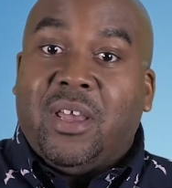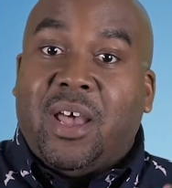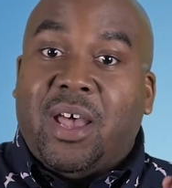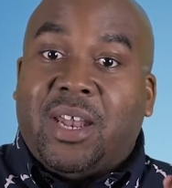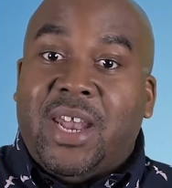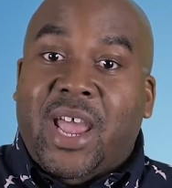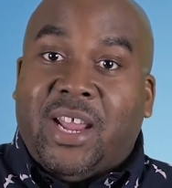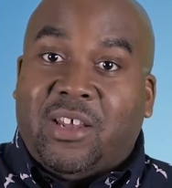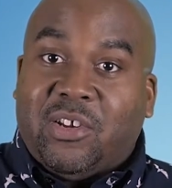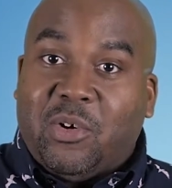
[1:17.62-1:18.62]
a
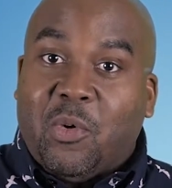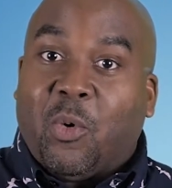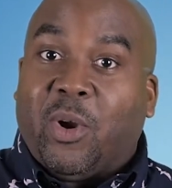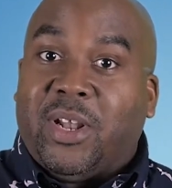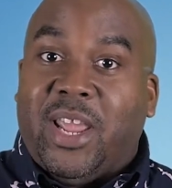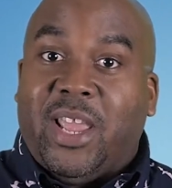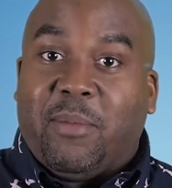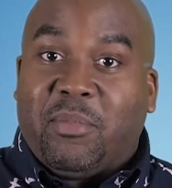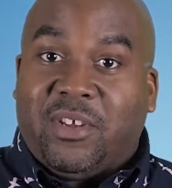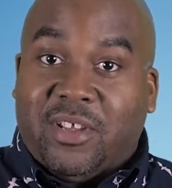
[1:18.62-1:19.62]
knight or a
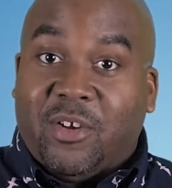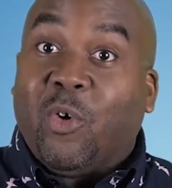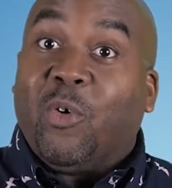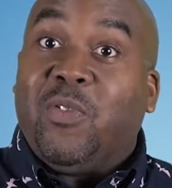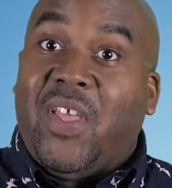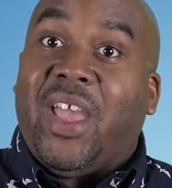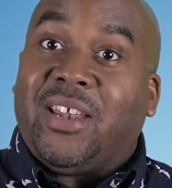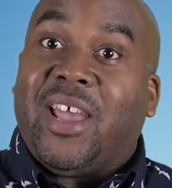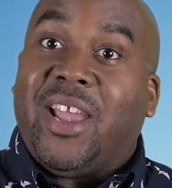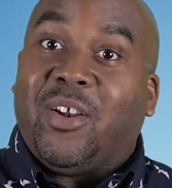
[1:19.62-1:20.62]
dame. To earn that
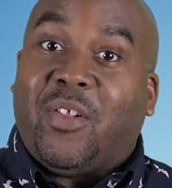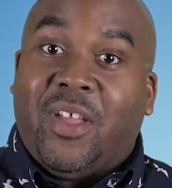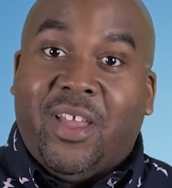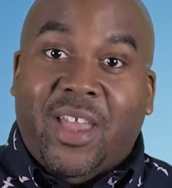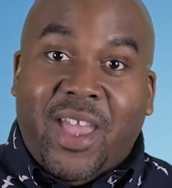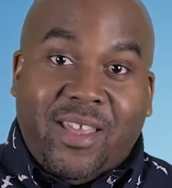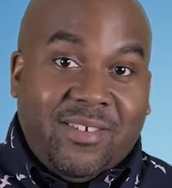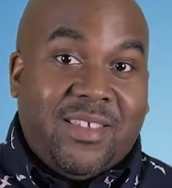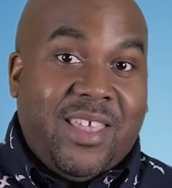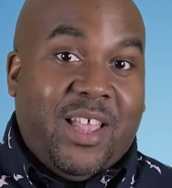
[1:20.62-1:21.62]
title has
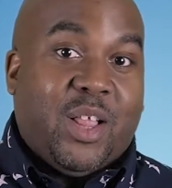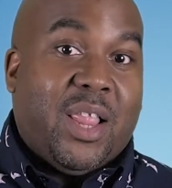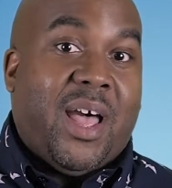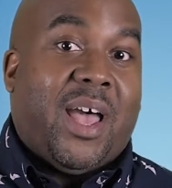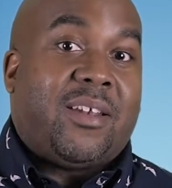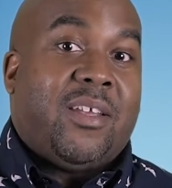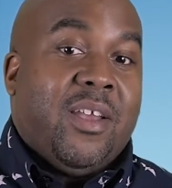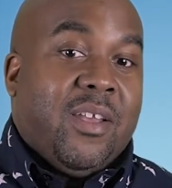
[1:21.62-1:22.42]
to take a lot.